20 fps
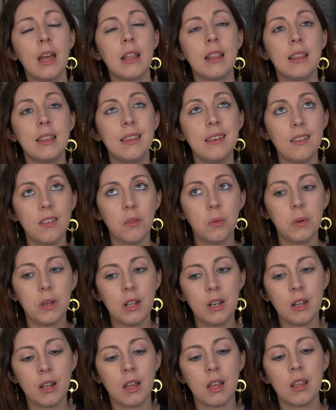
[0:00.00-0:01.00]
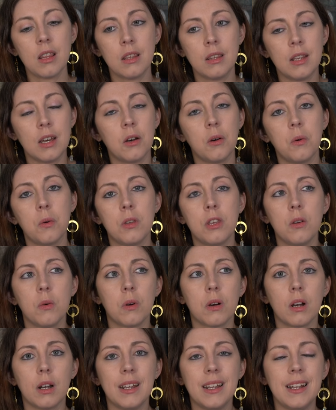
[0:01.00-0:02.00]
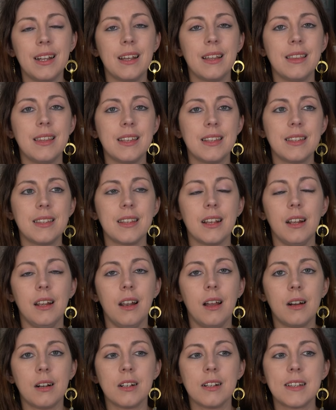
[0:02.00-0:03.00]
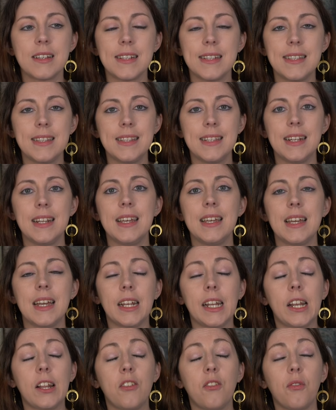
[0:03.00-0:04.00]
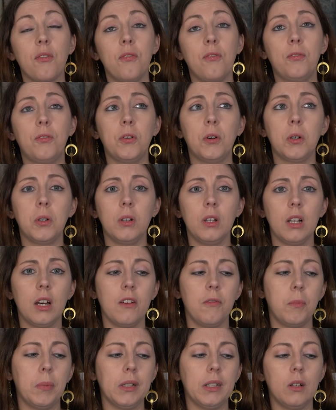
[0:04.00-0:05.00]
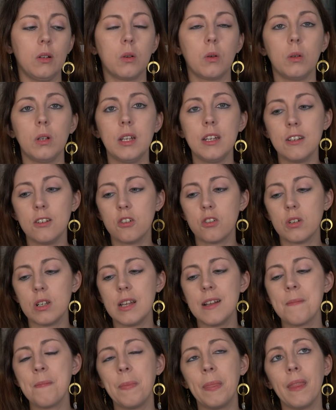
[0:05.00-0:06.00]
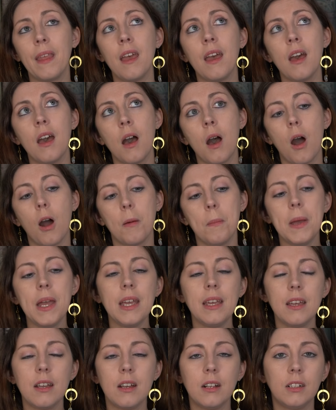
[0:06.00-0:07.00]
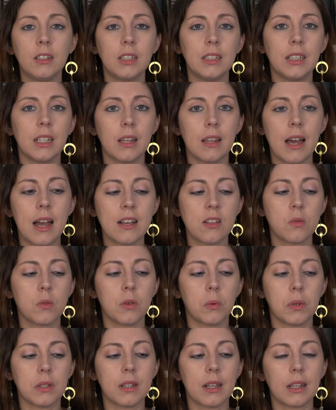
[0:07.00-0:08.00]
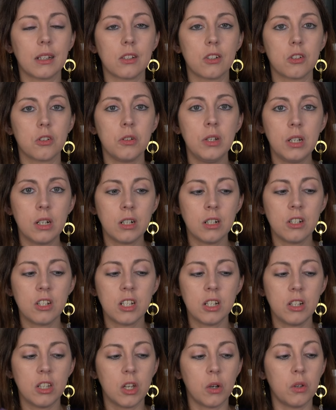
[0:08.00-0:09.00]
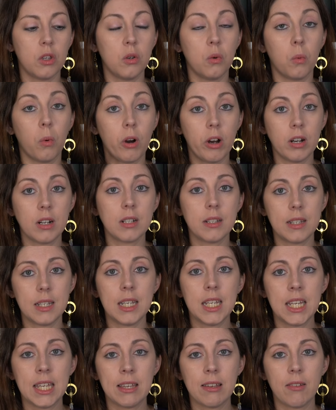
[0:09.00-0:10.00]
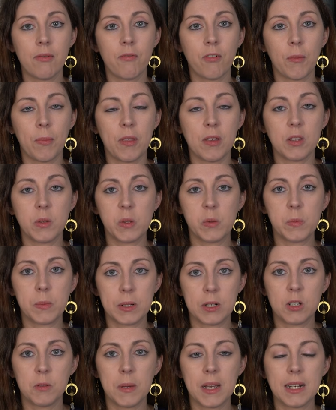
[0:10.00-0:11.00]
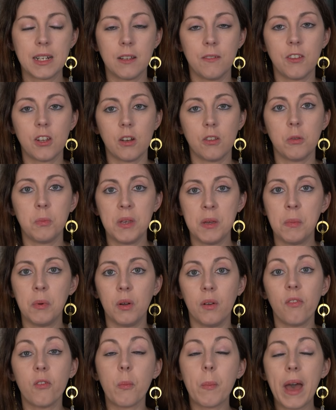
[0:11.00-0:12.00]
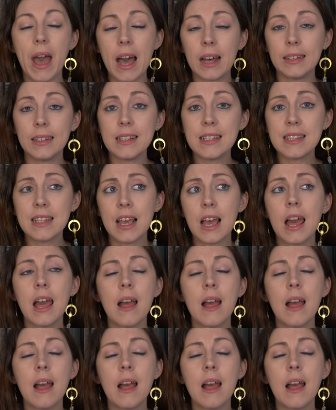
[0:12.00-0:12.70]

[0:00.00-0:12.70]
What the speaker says: This one, though, you are in this large city and it is full of political intrigue. Our main character in the last one was like a street urchin, though you were seeing from this perspectives of the people of the palace.